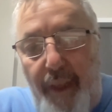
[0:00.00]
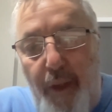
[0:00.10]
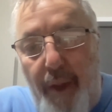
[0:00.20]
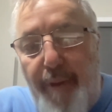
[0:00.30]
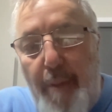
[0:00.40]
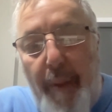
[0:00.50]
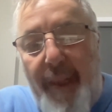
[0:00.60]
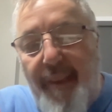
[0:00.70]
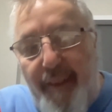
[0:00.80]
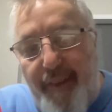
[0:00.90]
you know,
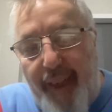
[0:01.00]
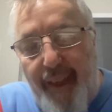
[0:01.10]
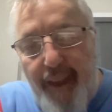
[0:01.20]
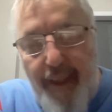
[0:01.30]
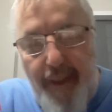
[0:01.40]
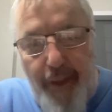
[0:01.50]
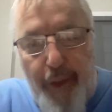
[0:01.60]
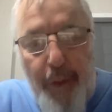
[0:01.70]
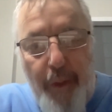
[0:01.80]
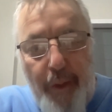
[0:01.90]
everybody's giving
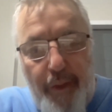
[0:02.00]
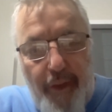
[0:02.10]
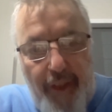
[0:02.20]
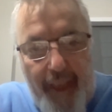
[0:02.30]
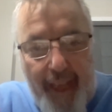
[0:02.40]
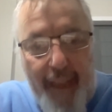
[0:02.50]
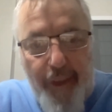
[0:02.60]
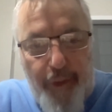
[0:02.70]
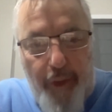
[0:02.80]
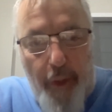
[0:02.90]
kudos to the
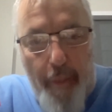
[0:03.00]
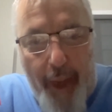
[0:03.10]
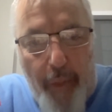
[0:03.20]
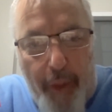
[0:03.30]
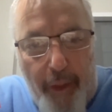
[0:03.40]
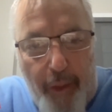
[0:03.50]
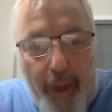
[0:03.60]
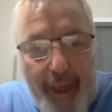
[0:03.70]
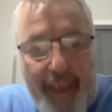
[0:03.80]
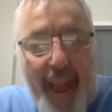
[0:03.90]
Eagles for their big win
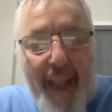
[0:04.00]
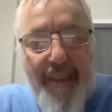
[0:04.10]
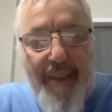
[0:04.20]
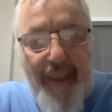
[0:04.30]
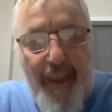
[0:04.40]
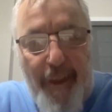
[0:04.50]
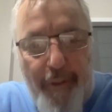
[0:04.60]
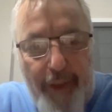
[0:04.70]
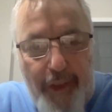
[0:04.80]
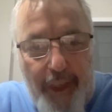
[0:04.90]
in Kansas City
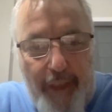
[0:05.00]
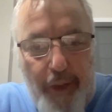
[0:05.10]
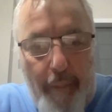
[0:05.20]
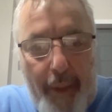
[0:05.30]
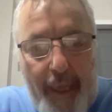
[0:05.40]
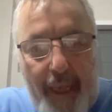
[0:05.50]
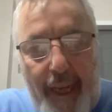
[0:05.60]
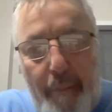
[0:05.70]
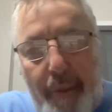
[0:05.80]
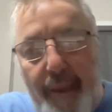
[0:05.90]
over the Chiefs on Monday
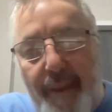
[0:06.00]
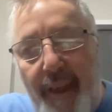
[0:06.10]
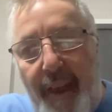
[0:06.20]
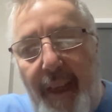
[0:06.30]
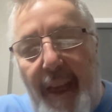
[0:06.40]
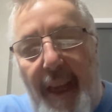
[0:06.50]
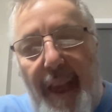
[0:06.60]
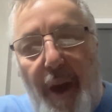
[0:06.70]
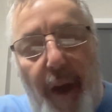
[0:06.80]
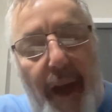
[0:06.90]
night. But,
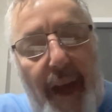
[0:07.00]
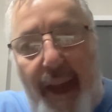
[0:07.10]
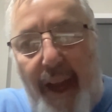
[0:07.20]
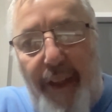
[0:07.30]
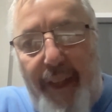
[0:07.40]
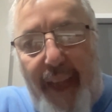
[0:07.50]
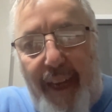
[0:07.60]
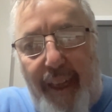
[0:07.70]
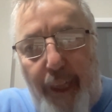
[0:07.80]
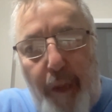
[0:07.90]
you know, I look at it
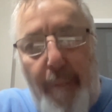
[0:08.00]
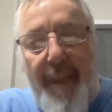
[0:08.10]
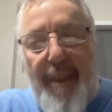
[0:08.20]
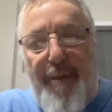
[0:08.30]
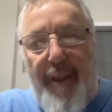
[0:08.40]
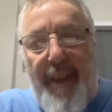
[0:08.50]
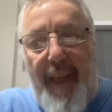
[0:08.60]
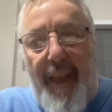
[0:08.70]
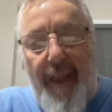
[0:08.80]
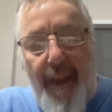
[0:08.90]
a little bit
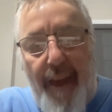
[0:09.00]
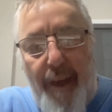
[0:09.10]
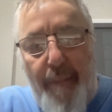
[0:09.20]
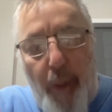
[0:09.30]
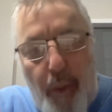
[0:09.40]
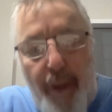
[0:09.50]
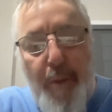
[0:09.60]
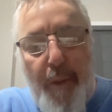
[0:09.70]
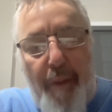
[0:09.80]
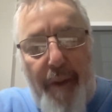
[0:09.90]
differently. They won
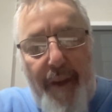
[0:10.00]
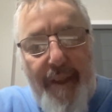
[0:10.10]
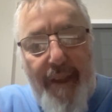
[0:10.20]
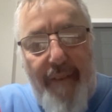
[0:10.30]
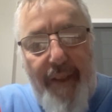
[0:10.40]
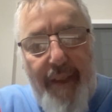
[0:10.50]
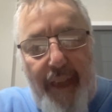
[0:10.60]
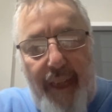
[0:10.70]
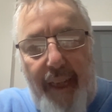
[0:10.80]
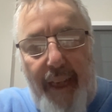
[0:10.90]

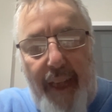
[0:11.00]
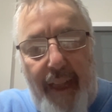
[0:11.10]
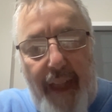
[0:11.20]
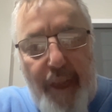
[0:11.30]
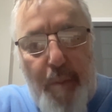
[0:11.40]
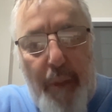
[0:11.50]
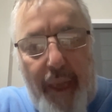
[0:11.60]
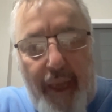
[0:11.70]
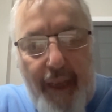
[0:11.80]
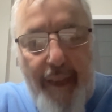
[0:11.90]
21-17, and that's
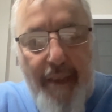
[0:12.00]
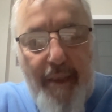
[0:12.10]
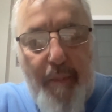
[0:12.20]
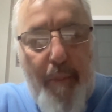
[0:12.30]
because